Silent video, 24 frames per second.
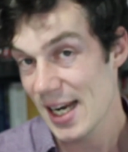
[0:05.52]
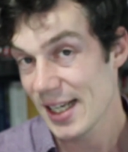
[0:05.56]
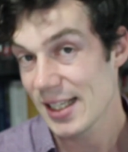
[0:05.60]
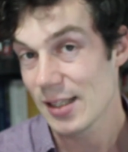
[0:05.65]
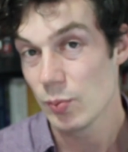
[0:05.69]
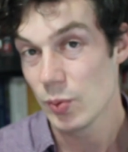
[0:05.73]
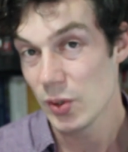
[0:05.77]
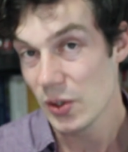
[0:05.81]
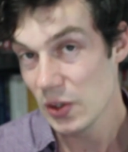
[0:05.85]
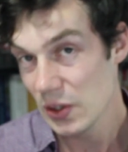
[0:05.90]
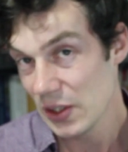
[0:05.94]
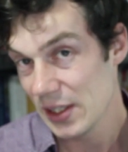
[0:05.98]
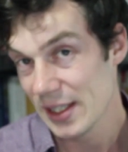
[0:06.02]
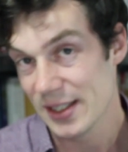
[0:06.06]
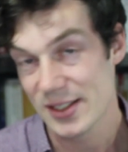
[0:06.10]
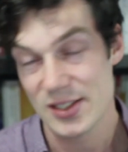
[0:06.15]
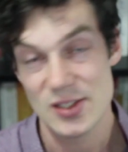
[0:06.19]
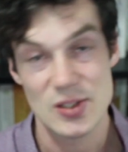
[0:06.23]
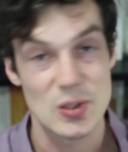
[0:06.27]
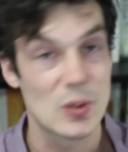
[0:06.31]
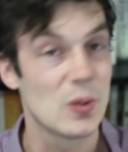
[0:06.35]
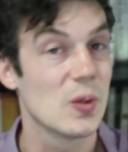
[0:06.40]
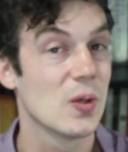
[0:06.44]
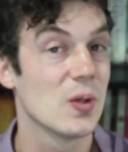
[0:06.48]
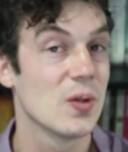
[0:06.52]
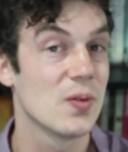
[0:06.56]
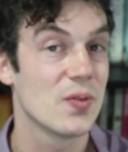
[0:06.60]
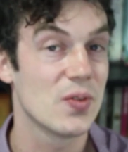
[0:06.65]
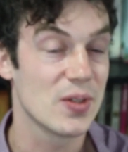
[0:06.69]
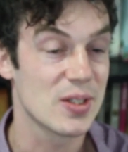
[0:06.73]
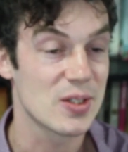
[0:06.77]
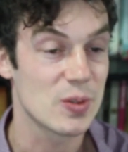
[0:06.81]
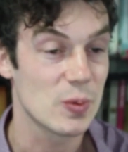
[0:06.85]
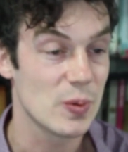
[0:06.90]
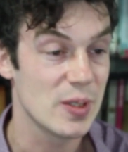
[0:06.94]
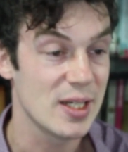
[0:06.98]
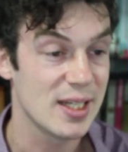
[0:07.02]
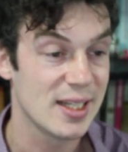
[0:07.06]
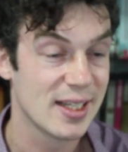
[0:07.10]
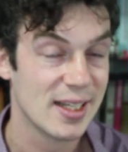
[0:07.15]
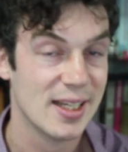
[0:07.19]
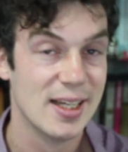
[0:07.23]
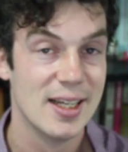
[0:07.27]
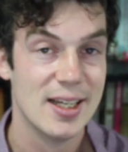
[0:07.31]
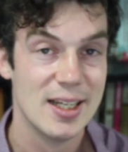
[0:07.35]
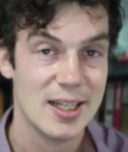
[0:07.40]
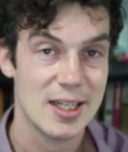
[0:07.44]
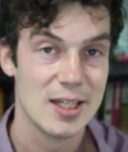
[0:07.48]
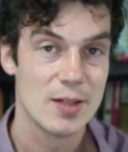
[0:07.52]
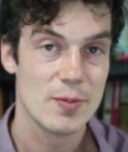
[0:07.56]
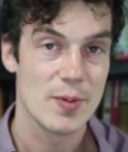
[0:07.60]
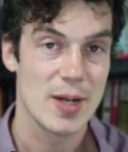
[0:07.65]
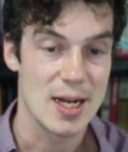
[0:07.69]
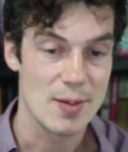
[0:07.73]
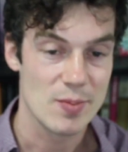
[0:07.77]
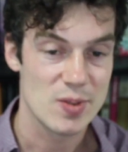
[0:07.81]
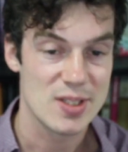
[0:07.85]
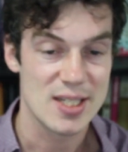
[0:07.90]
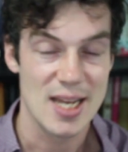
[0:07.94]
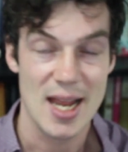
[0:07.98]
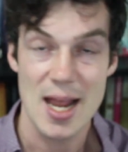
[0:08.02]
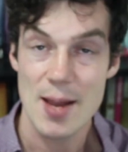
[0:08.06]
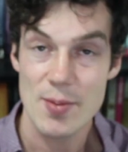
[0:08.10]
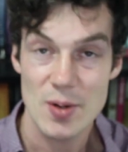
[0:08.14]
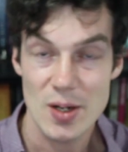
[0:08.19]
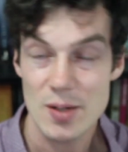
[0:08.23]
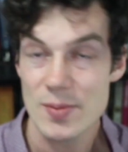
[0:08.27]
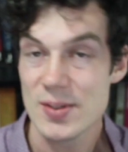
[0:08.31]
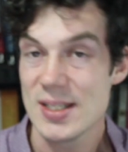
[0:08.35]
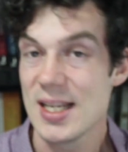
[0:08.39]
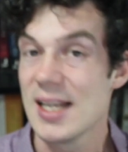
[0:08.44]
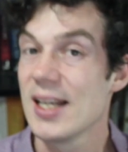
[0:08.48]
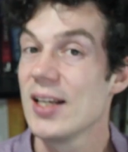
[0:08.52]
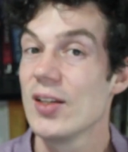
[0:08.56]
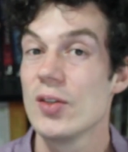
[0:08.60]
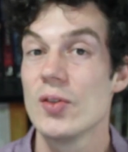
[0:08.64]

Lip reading: computing tutorial for this week. My name's Sam and I'll be taking you